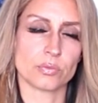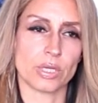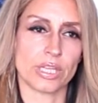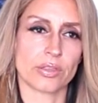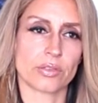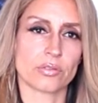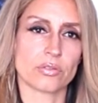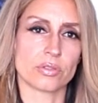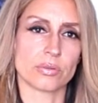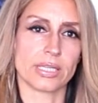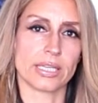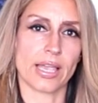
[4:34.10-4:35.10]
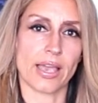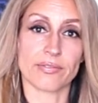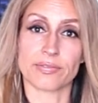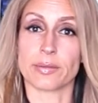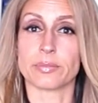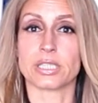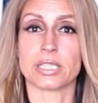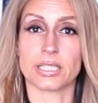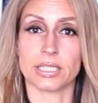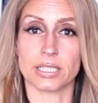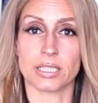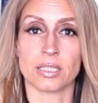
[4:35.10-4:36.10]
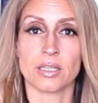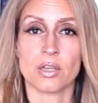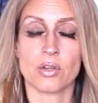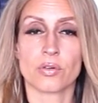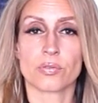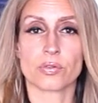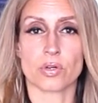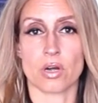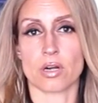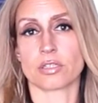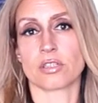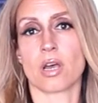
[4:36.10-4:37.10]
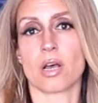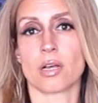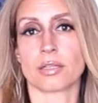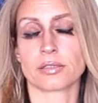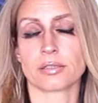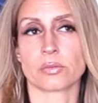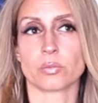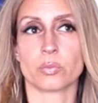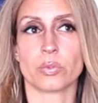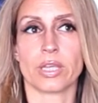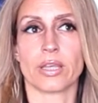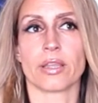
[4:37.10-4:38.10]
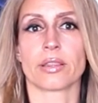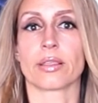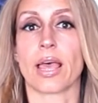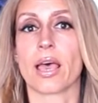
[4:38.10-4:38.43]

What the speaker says: with doing FMT for our dogs with